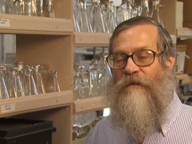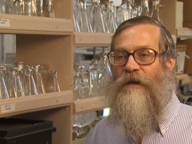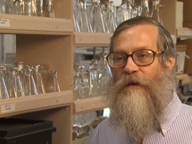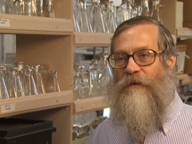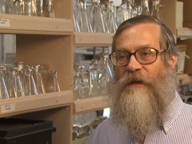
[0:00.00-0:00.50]

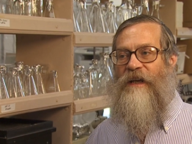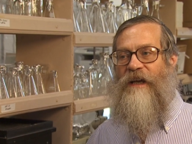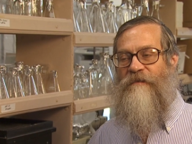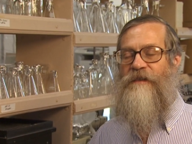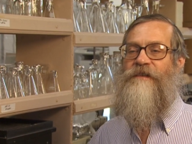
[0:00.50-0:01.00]
Well, for the
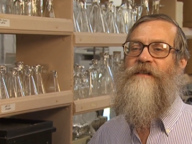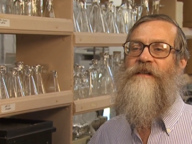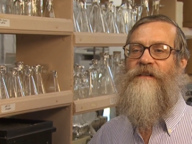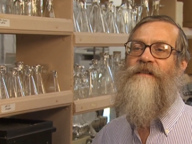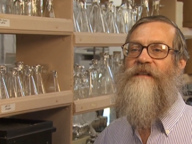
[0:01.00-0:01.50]
average
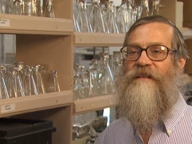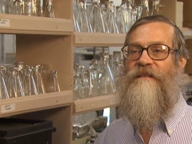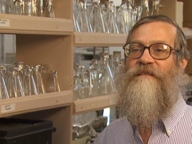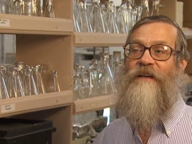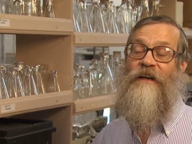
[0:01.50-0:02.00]
citizen,
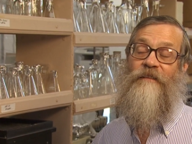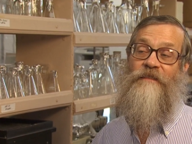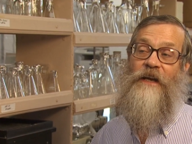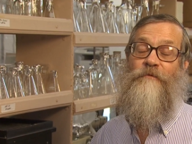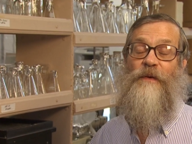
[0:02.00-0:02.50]
uh,
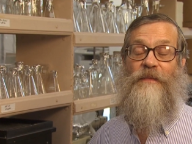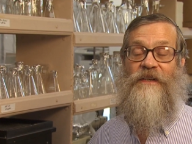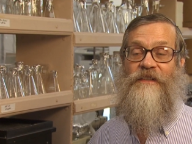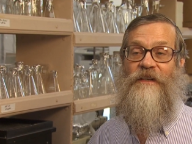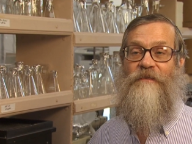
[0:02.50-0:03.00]
and for
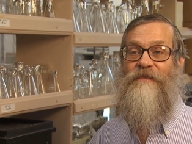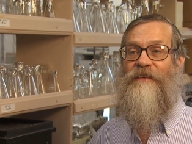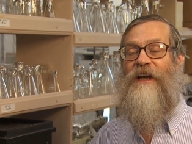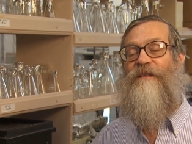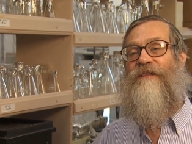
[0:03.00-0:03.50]
myself for
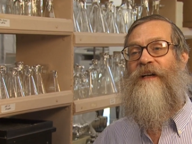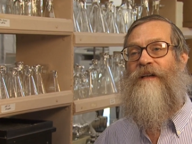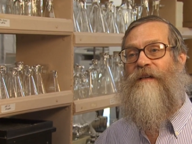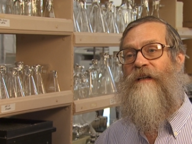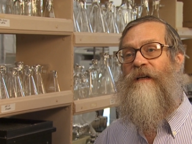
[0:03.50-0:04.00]
that
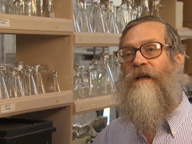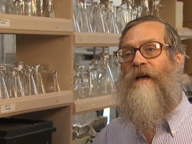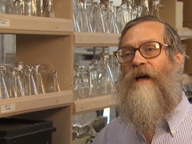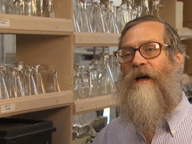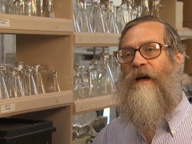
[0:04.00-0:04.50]
matter,
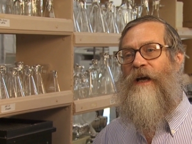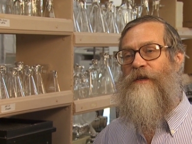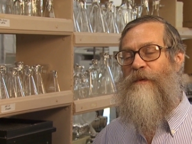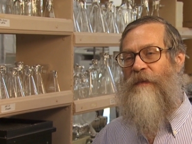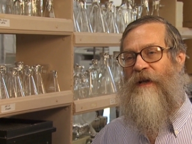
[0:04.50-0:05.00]
uh, as
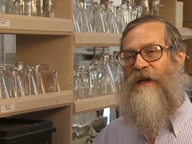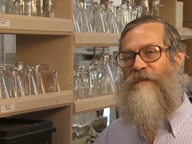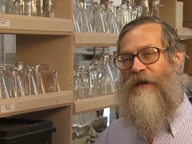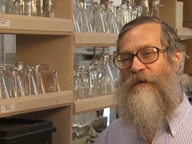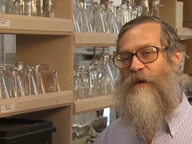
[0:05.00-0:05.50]
an applied
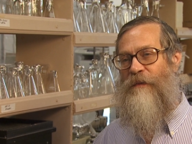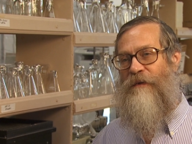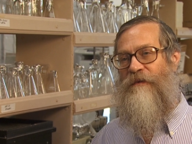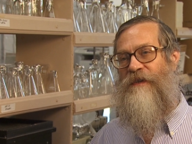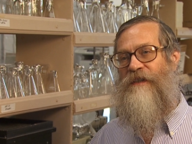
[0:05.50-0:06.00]
microbial
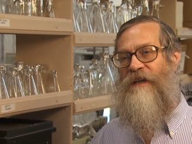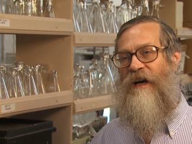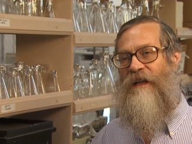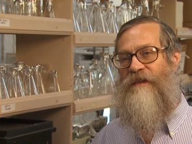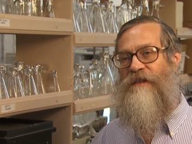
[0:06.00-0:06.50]

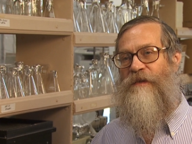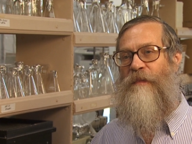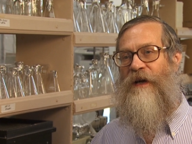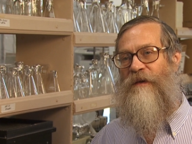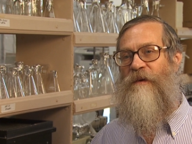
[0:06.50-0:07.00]
physiologist,
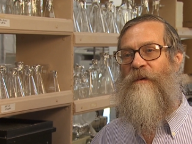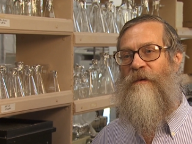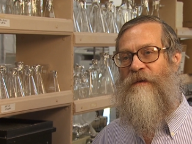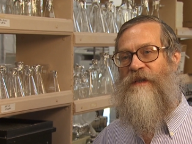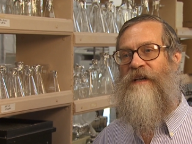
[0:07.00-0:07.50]
my
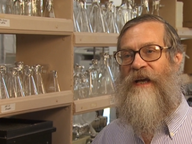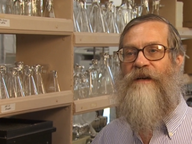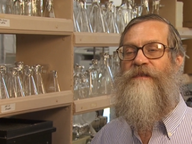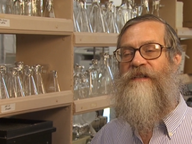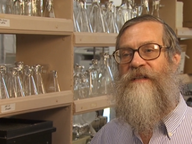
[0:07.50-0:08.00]
goal is to
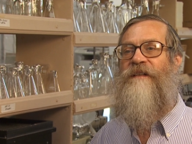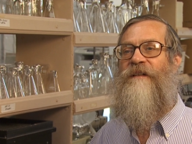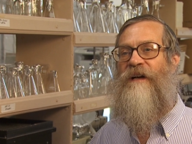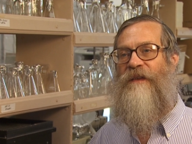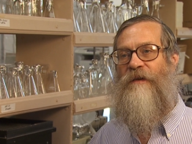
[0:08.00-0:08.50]
have steel
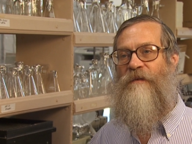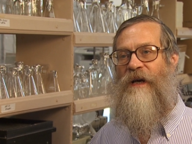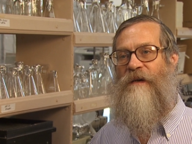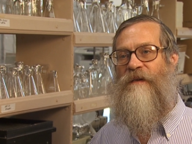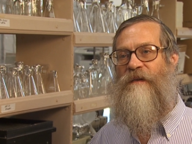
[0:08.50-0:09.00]
on the
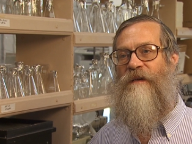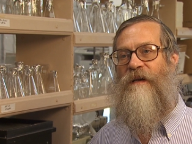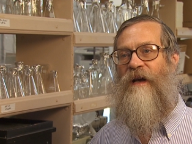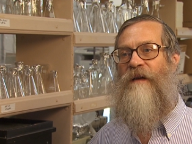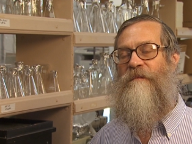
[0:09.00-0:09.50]
ground,
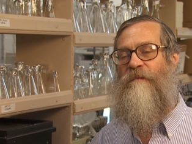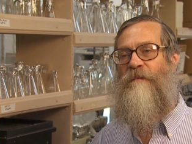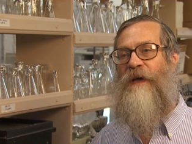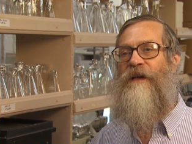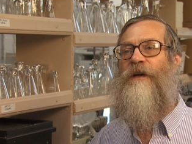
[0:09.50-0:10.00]

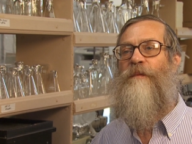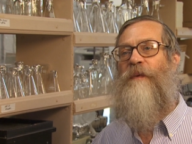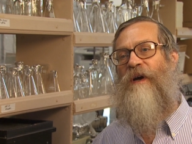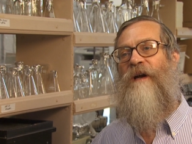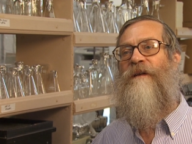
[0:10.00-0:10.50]
making a
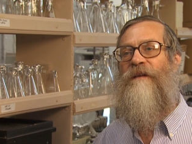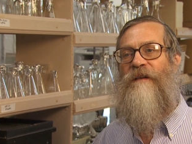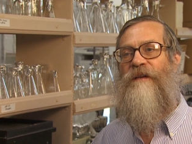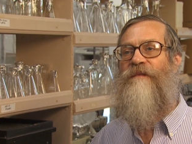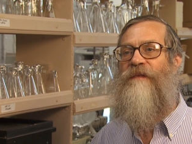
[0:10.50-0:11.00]
product
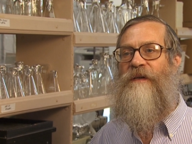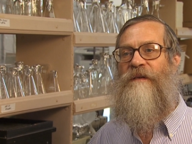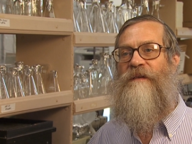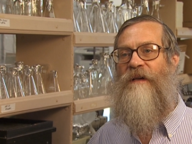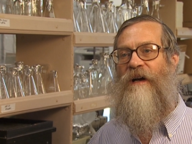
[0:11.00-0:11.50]
that can
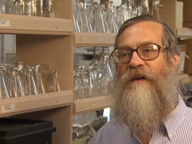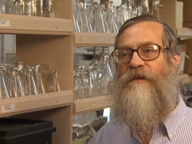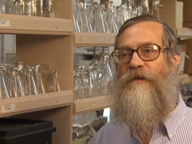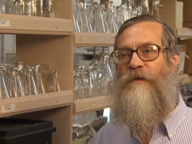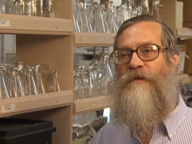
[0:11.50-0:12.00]
be
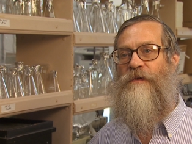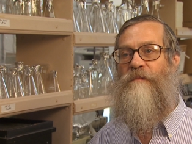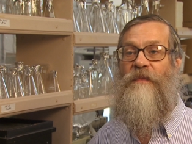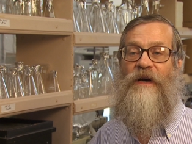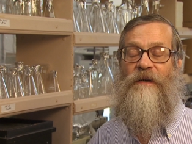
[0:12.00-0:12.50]
used
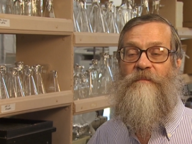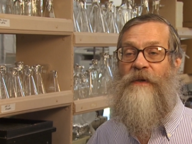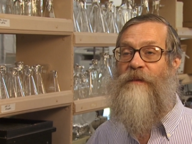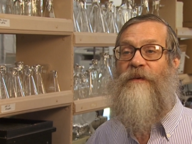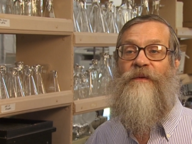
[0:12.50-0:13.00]
by
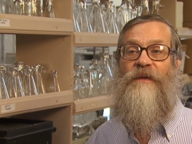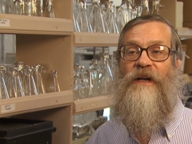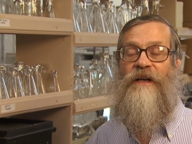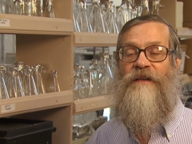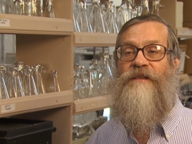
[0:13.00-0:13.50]
people in the
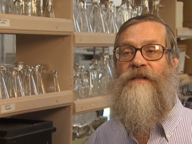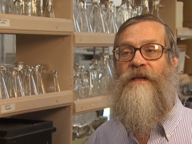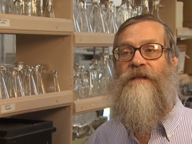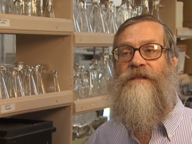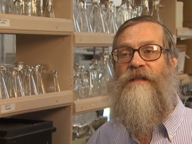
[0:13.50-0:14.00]
United
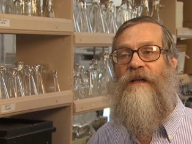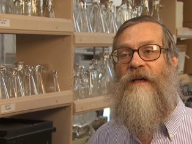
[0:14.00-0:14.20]
States.